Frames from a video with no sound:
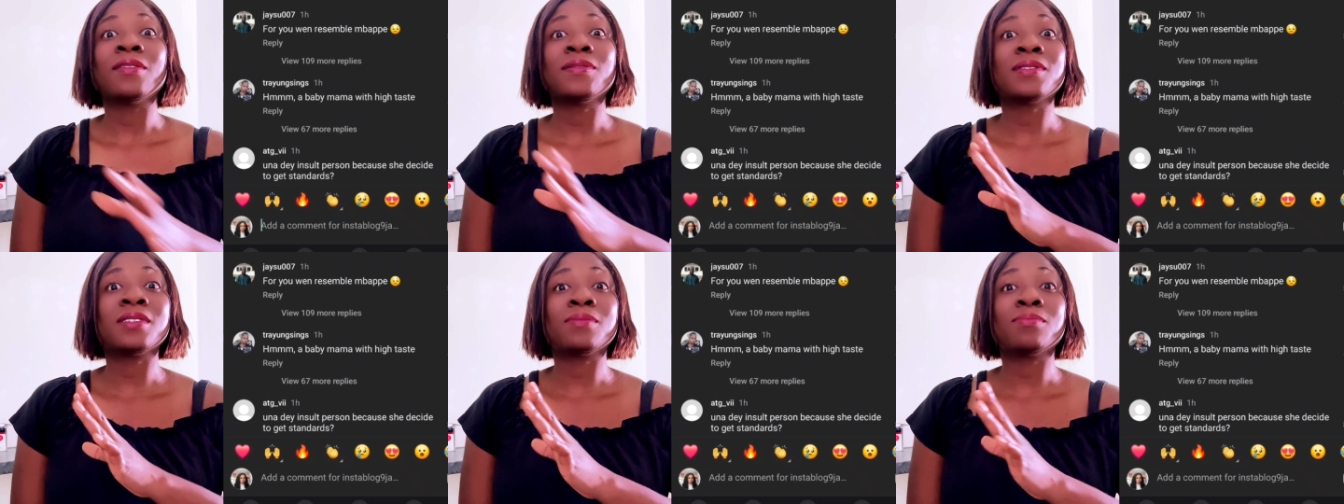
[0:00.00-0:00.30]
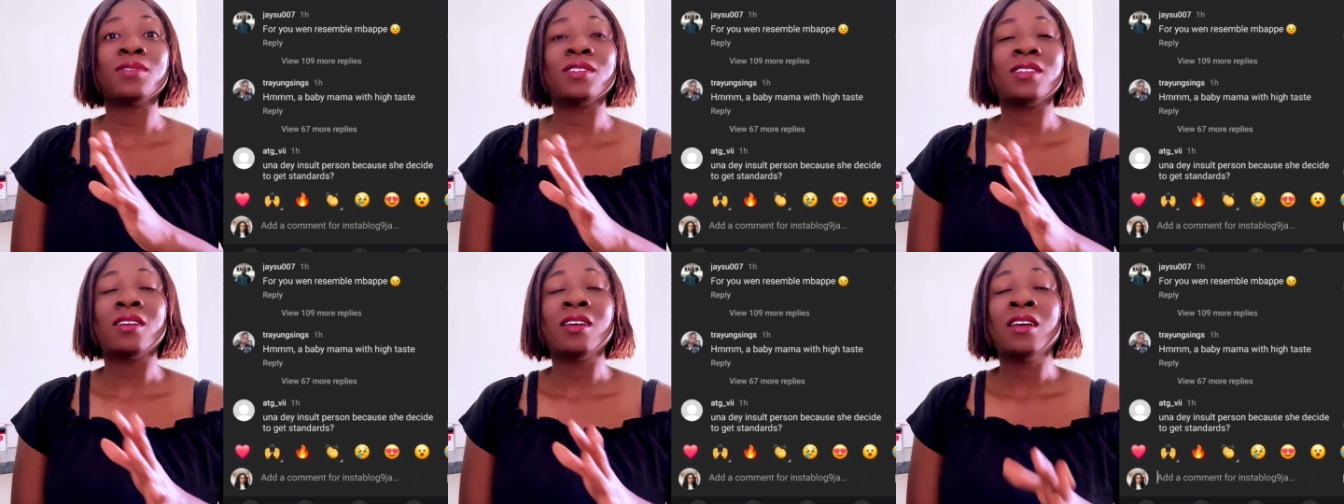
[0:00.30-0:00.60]

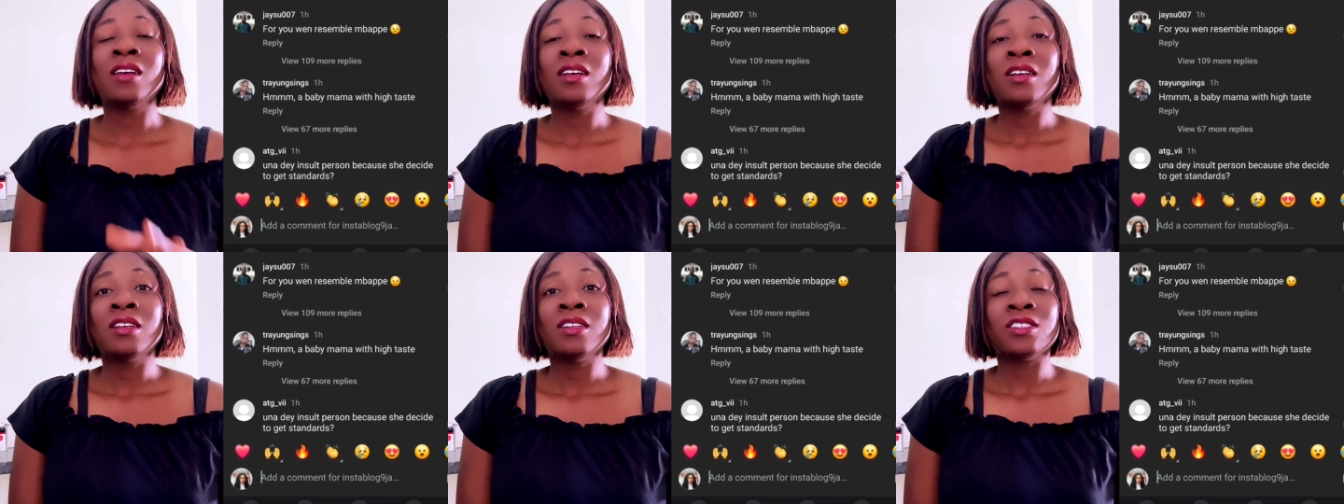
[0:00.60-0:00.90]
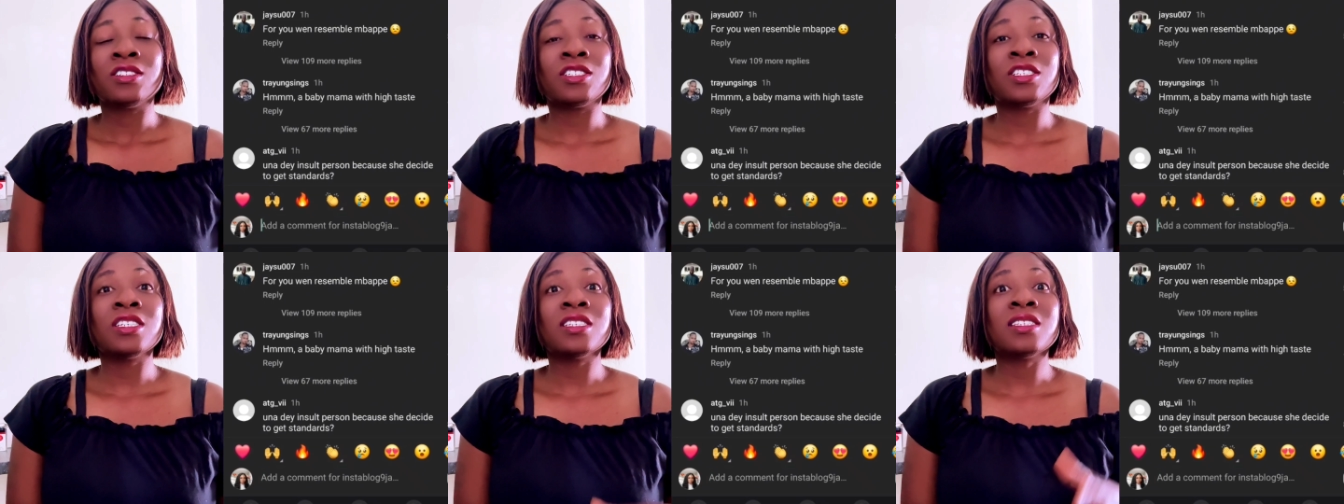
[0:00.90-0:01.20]
Like, in
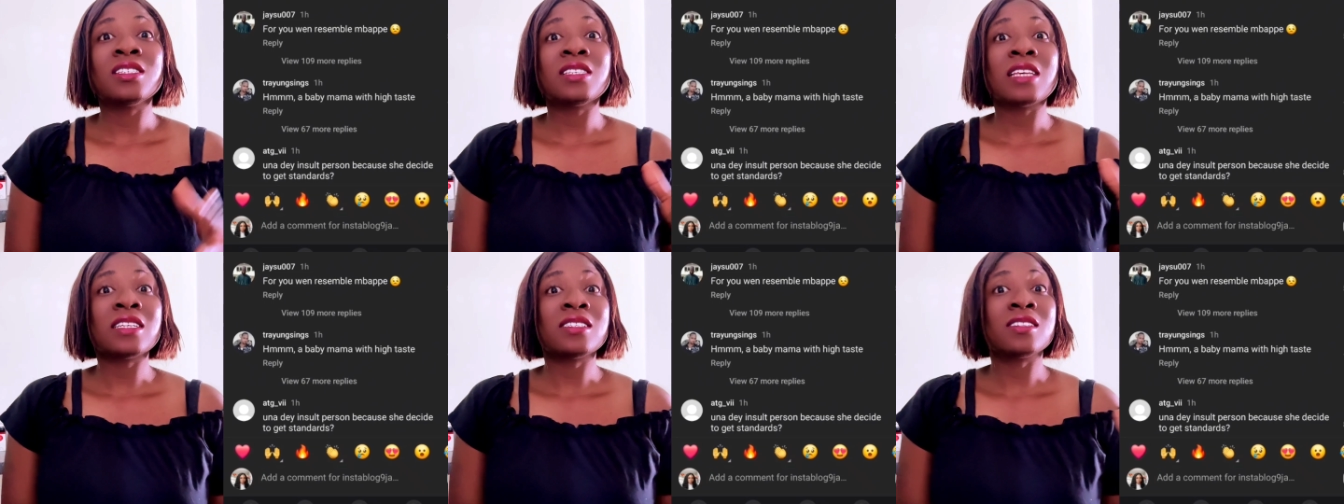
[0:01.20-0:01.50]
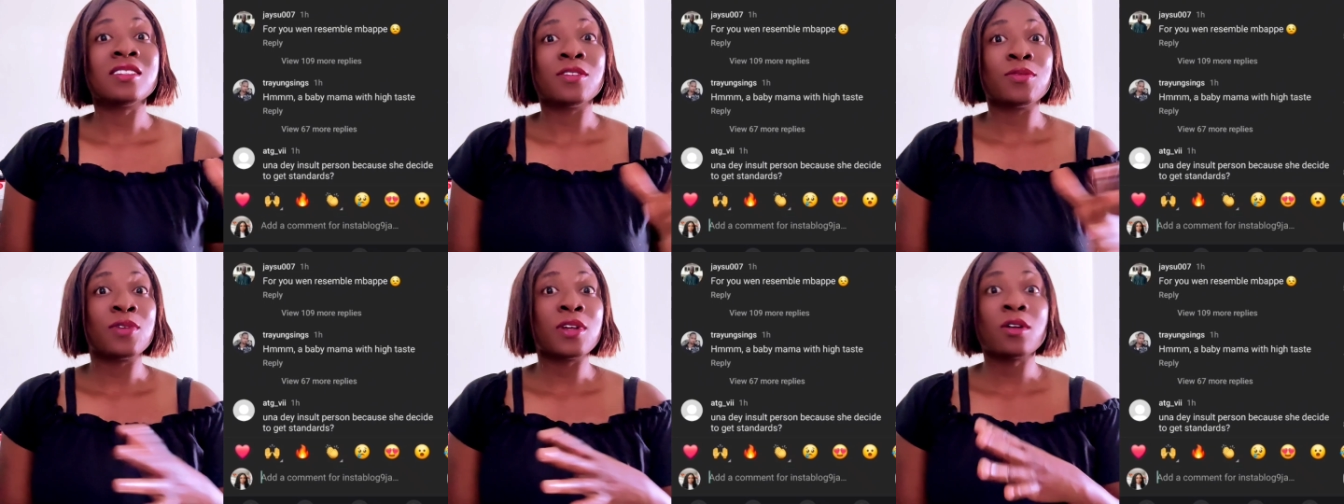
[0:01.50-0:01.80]
fact,
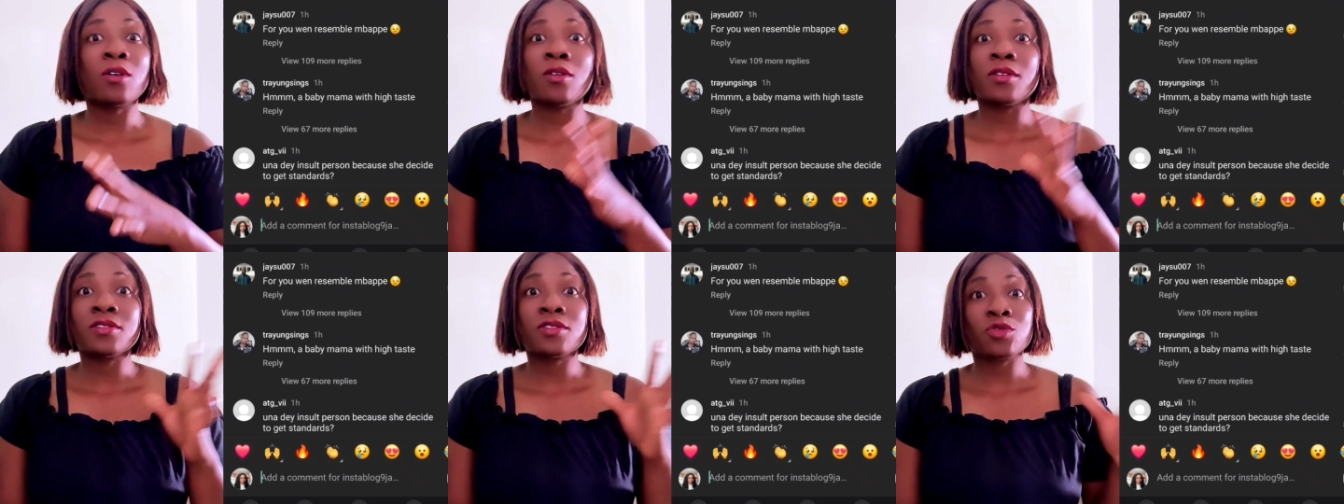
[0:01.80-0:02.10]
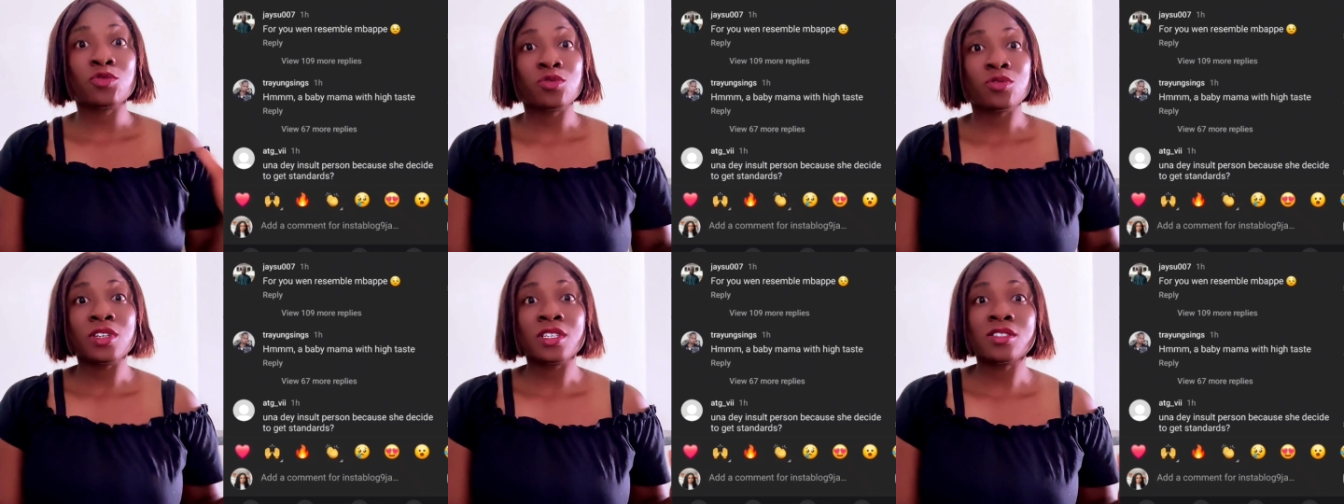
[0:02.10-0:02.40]

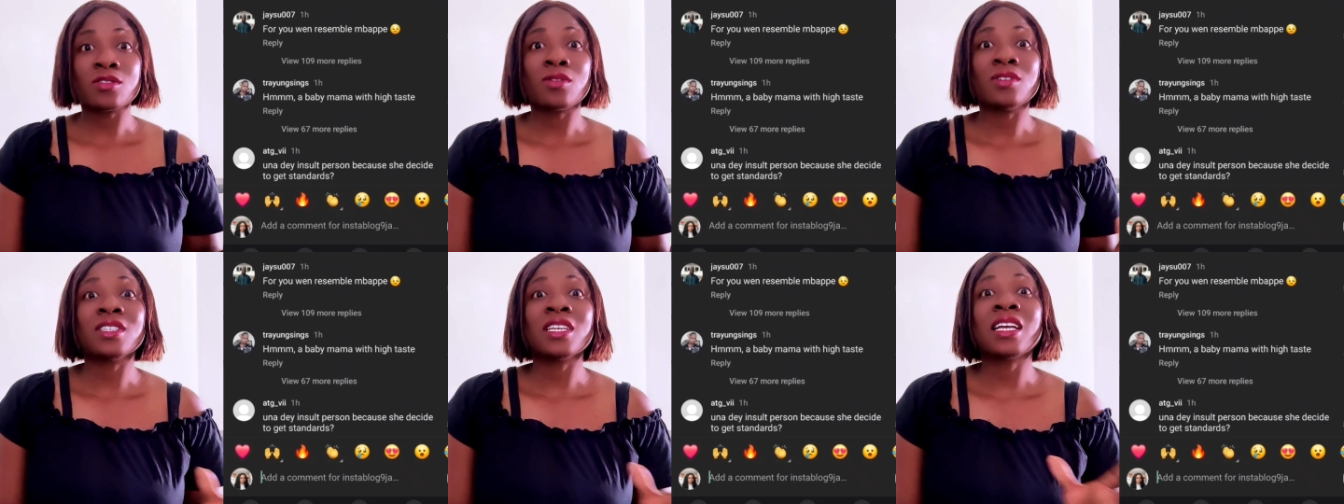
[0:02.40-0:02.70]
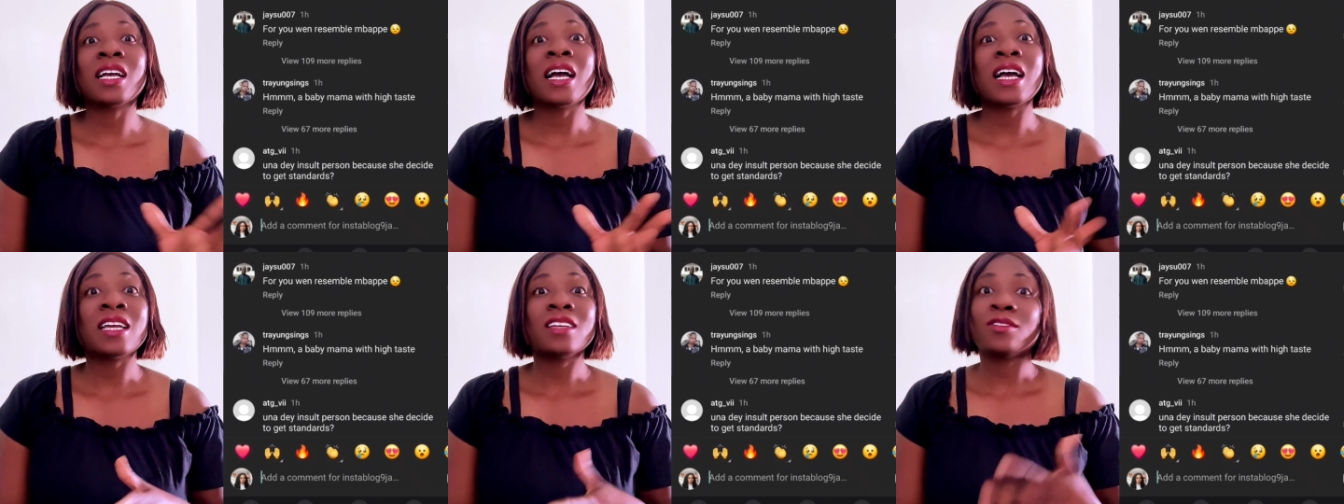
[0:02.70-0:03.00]
she's the one that is
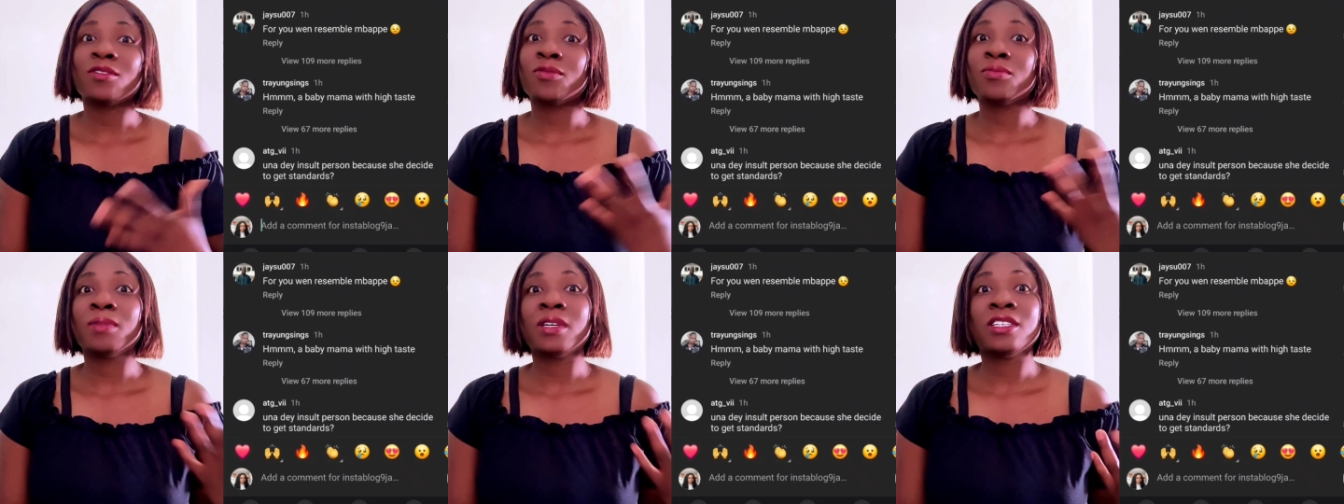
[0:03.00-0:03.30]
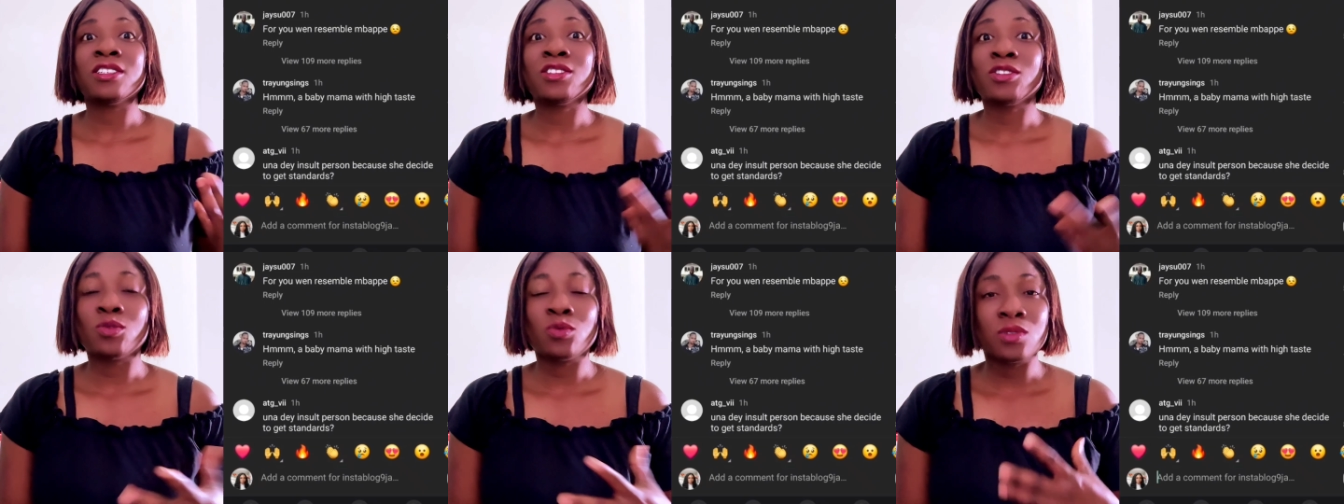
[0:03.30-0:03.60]
always setting
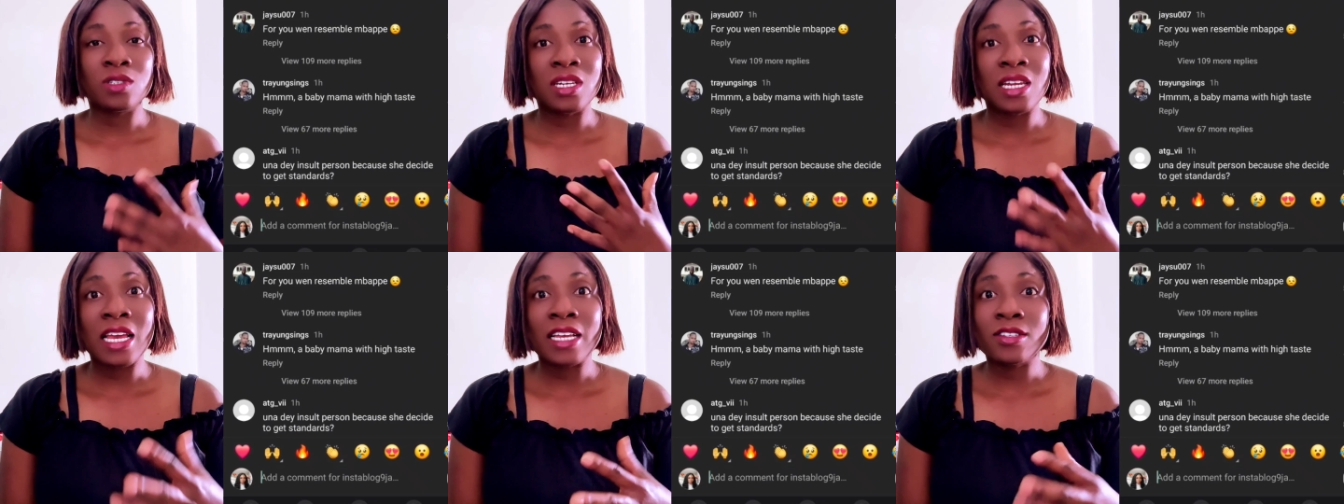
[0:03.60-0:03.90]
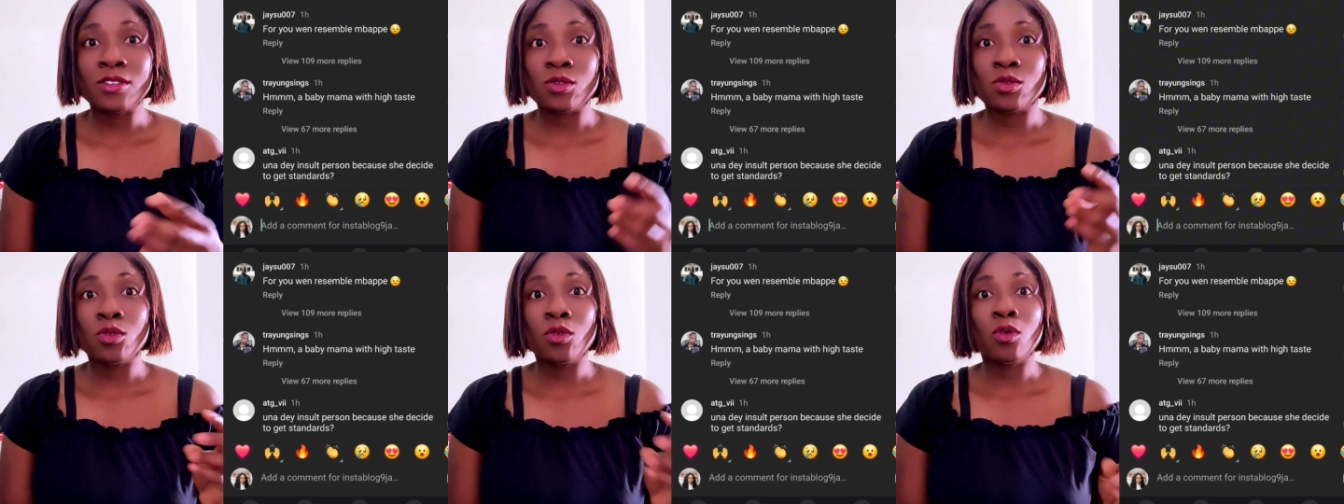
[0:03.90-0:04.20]
herself up for
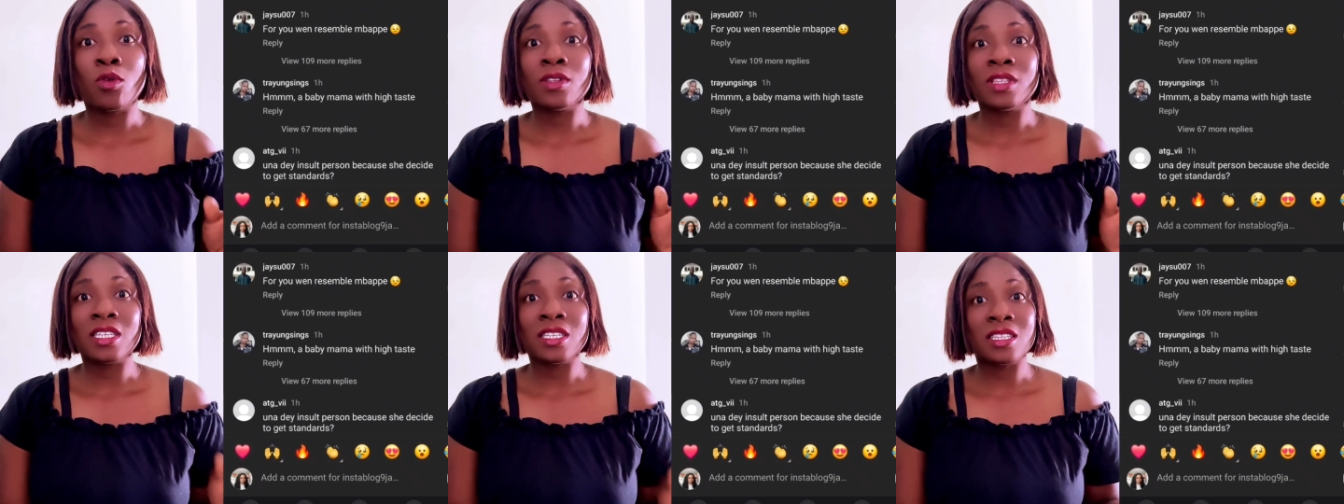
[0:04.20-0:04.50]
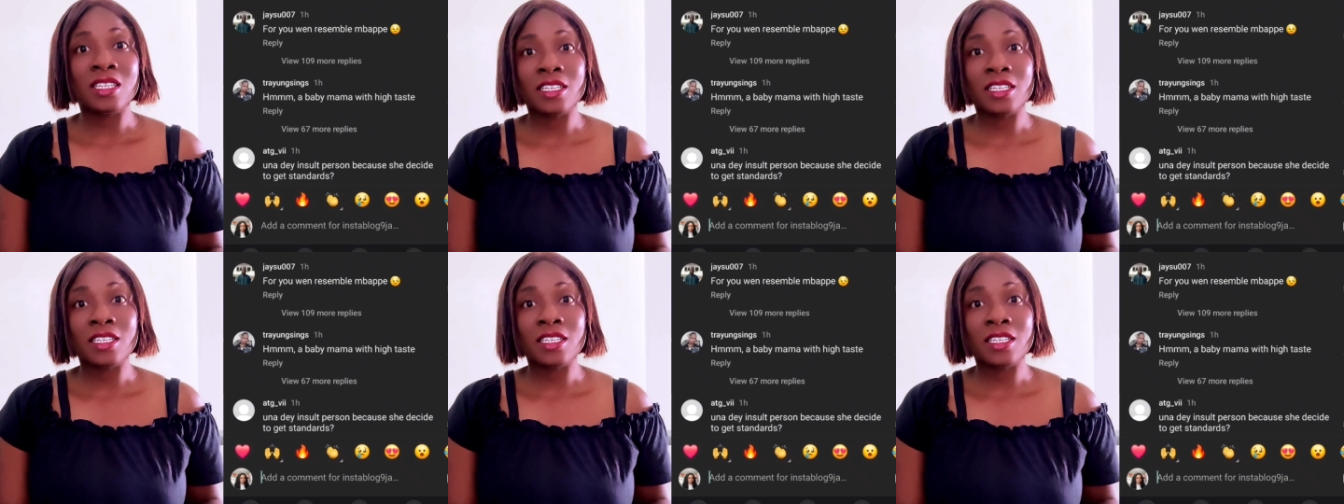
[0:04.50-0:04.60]
drugs because